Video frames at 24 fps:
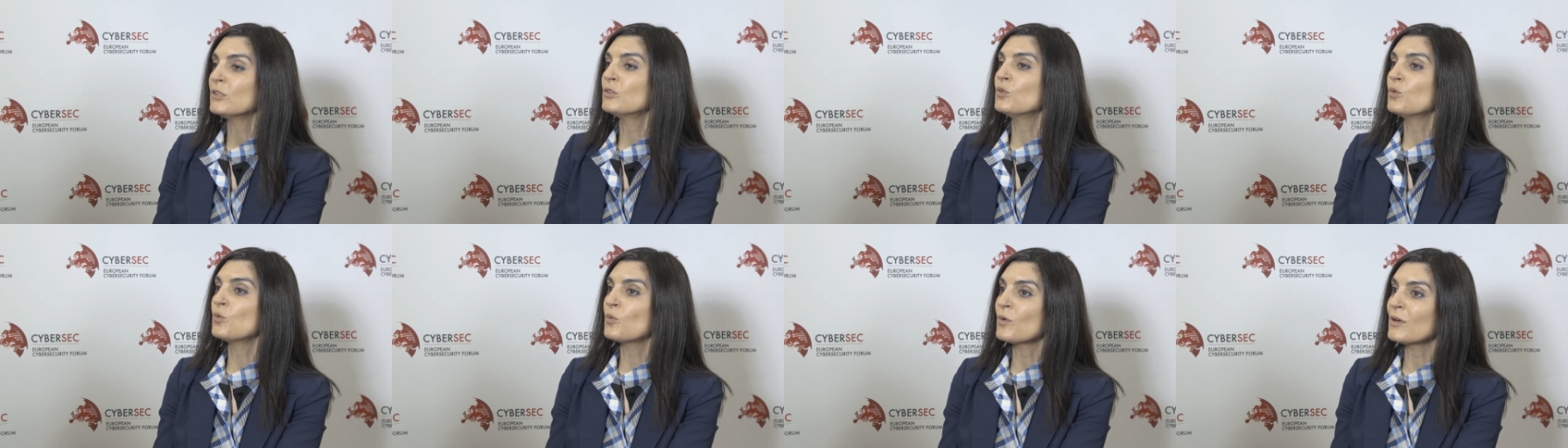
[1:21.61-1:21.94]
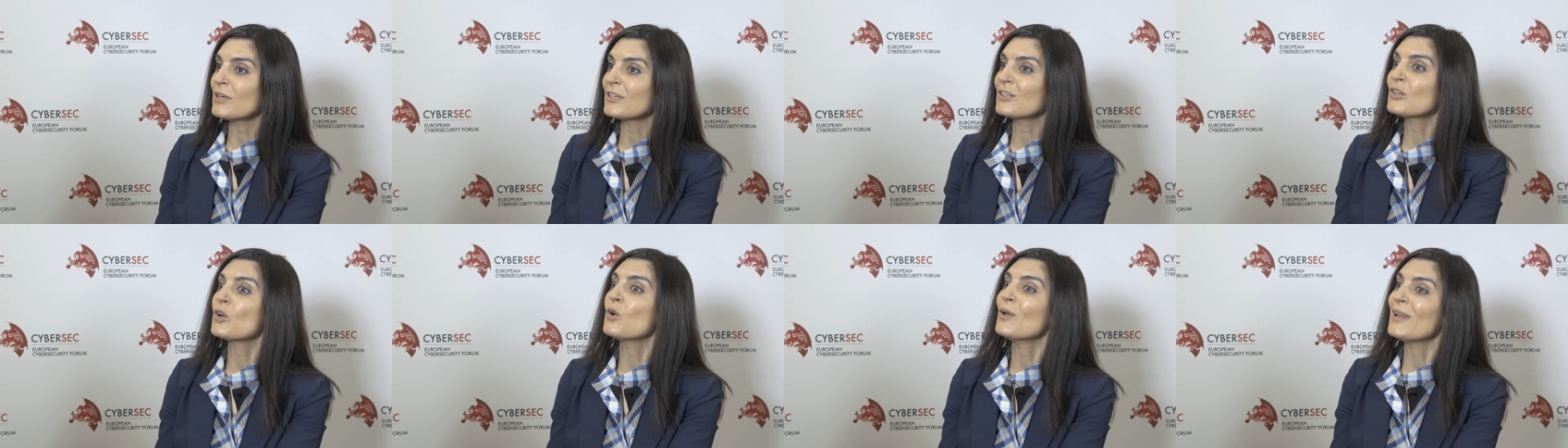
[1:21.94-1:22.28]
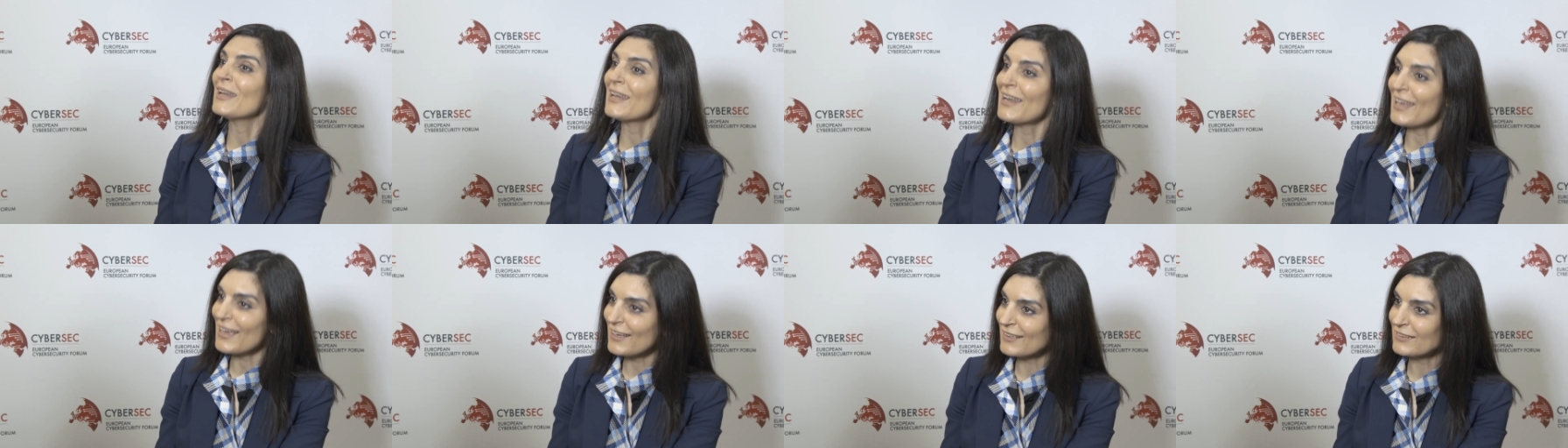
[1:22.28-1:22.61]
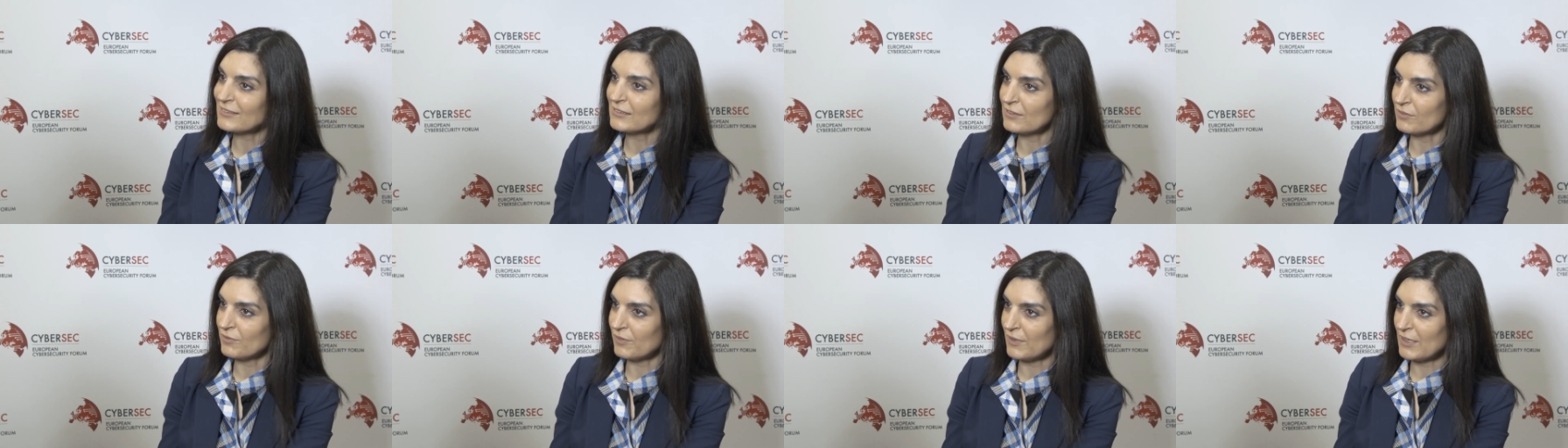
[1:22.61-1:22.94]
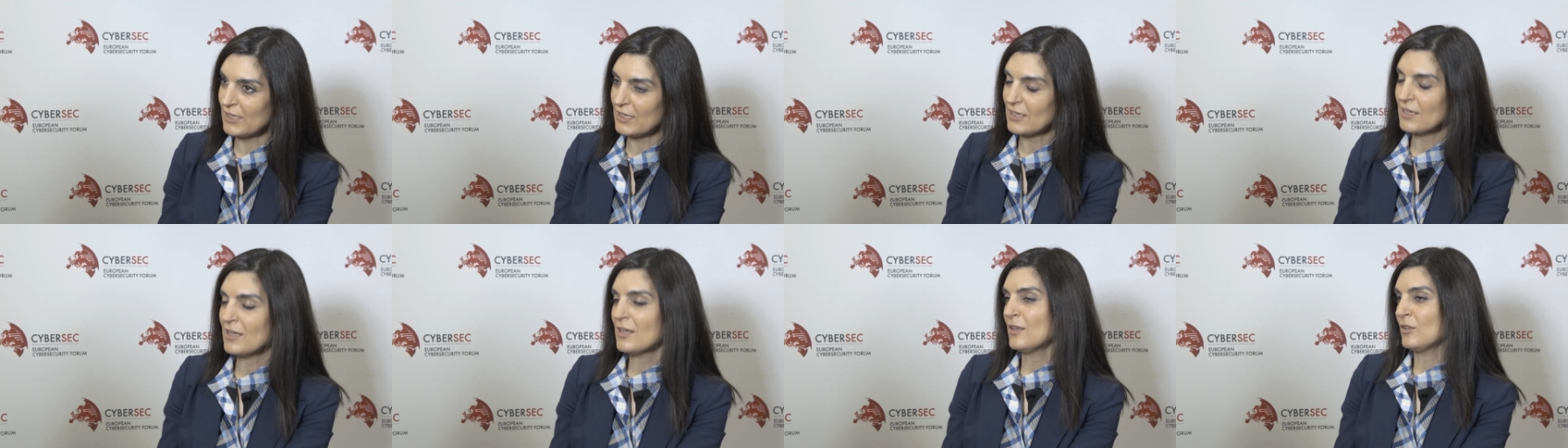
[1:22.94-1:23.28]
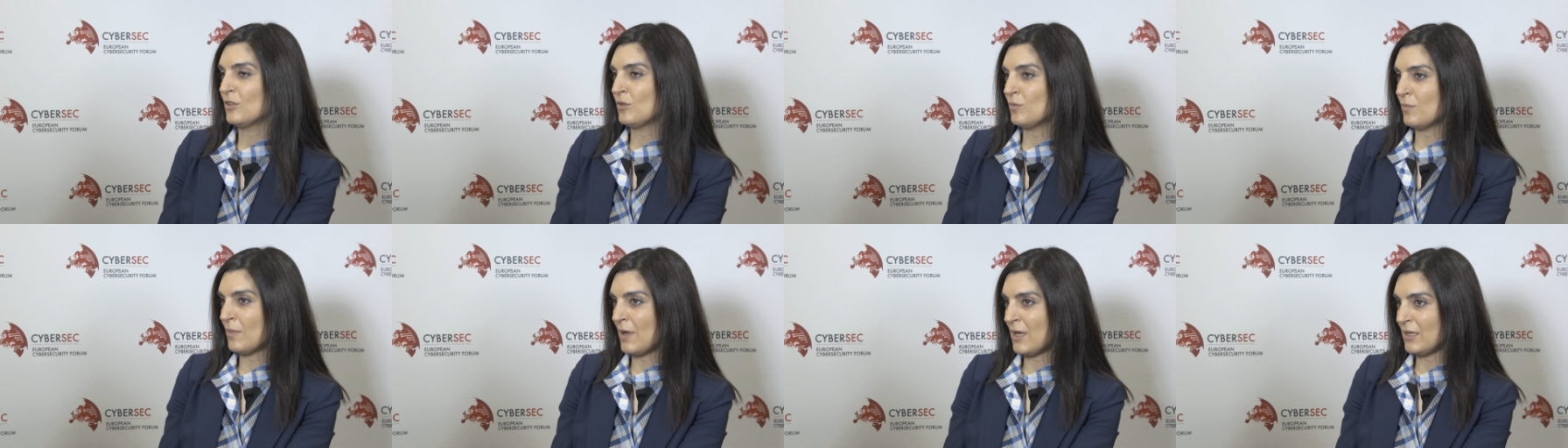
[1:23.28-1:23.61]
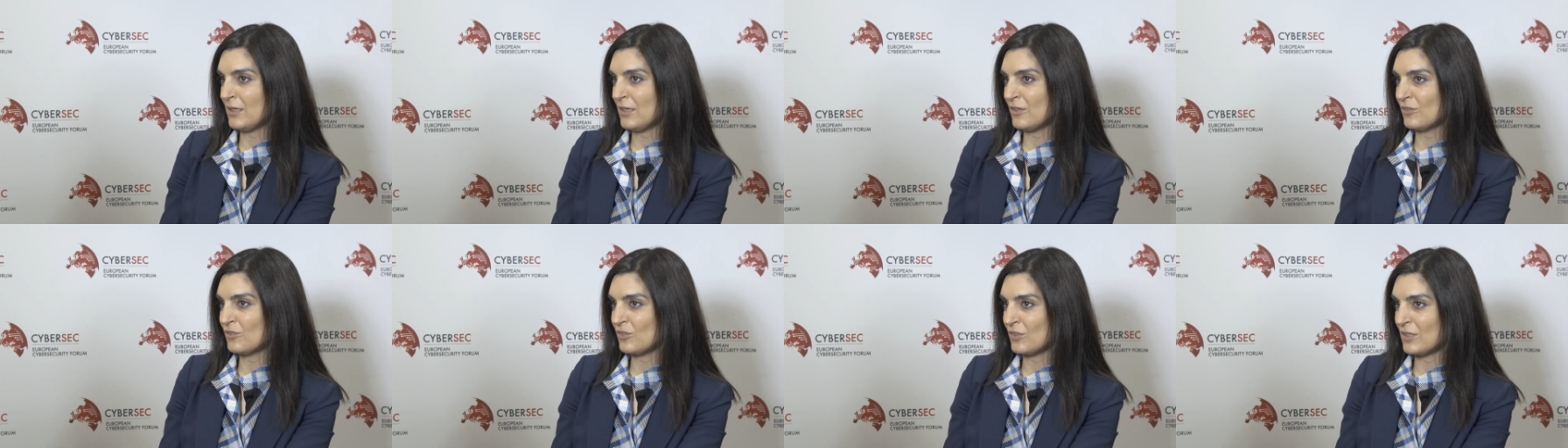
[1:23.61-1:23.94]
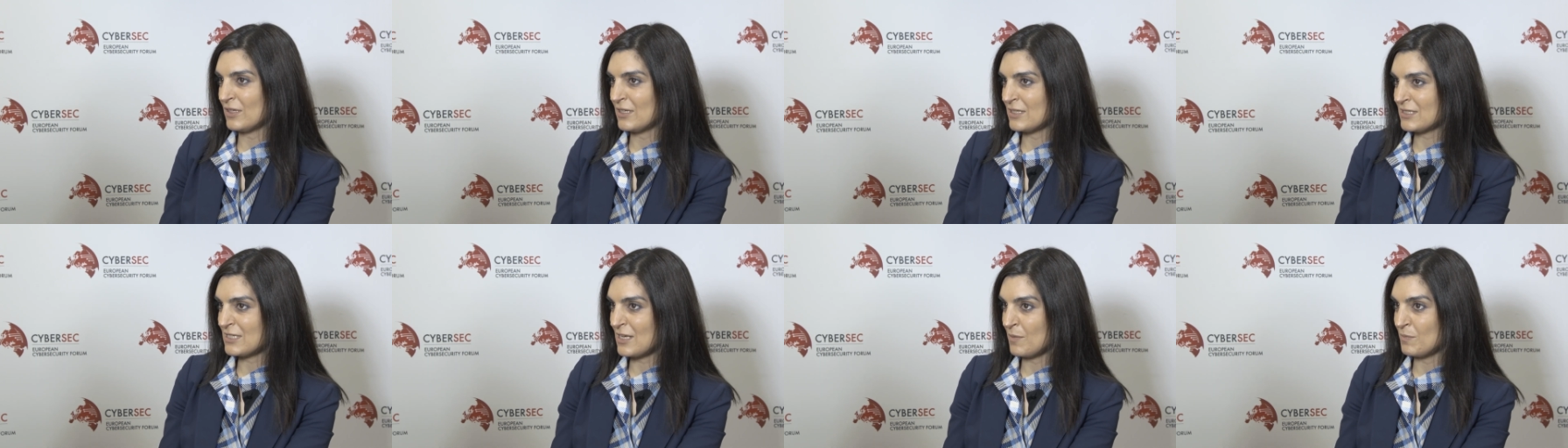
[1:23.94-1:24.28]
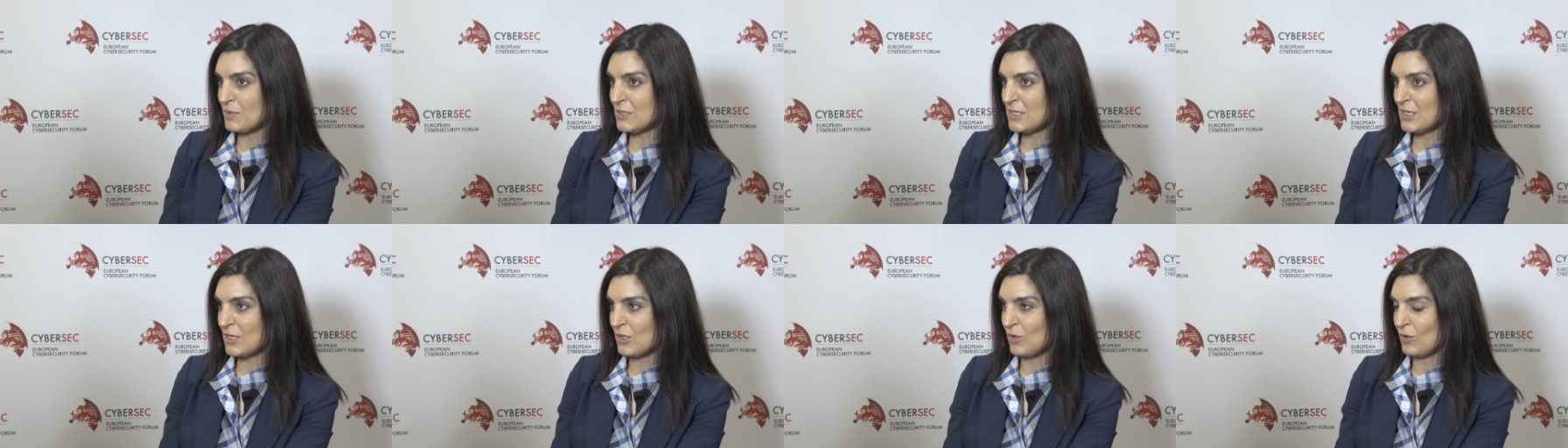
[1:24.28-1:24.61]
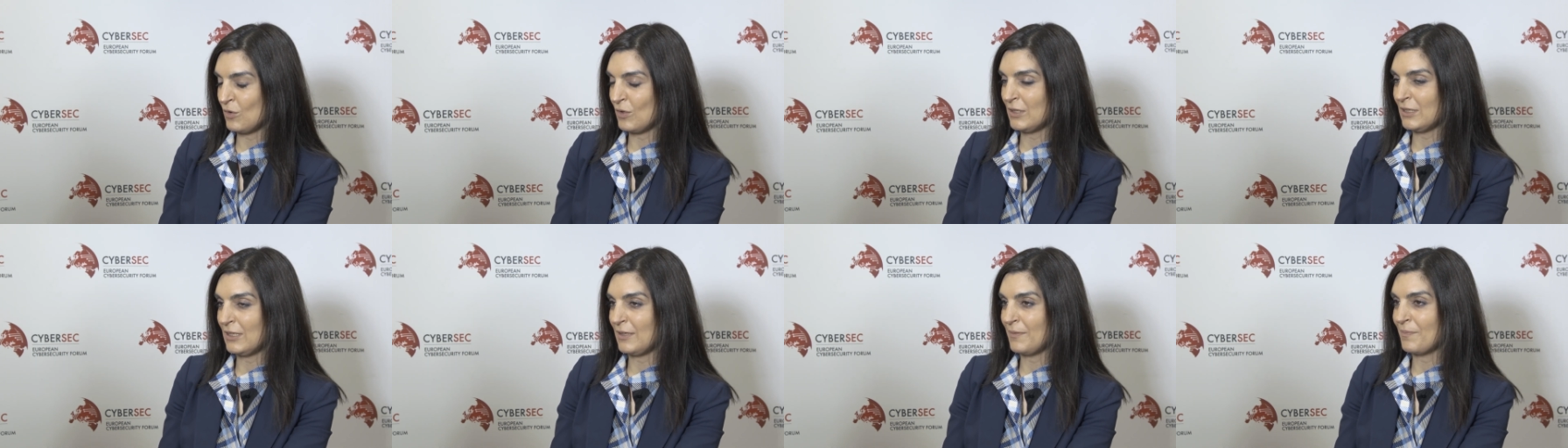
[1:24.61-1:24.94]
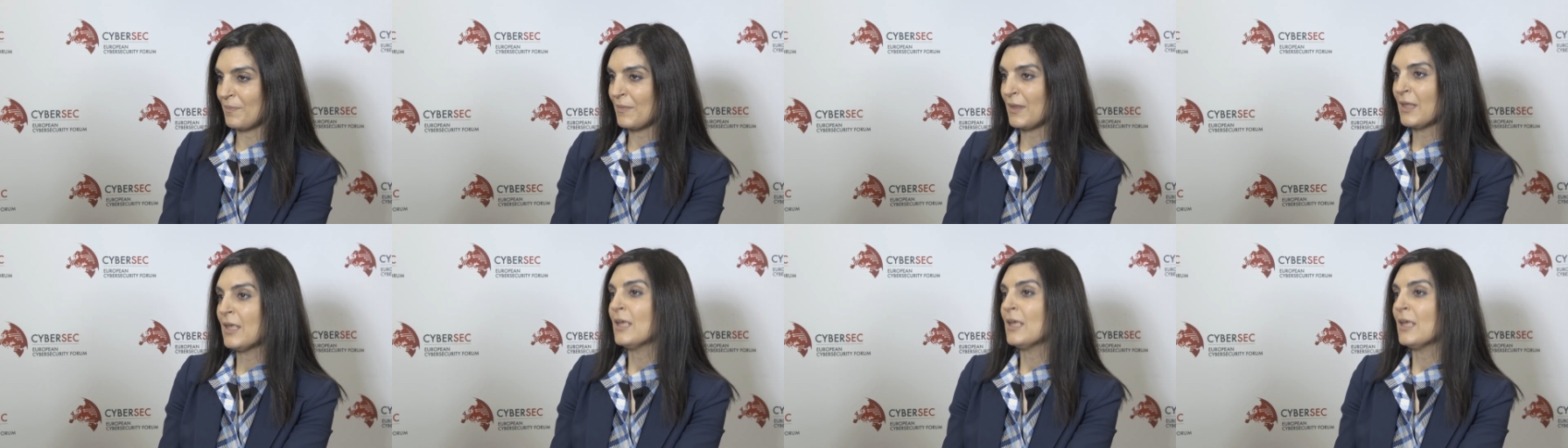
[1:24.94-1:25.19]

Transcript: to work collectively to manage uh, cybersecurity.